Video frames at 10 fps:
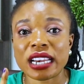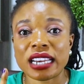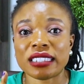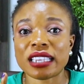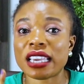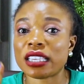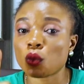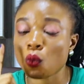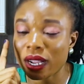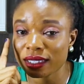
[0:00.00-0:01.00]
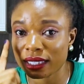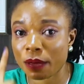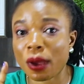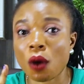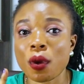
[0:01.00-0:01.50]
they say it's one
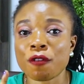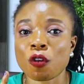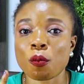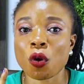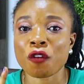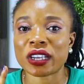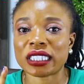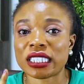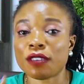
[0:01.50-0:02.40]
step away from poverty.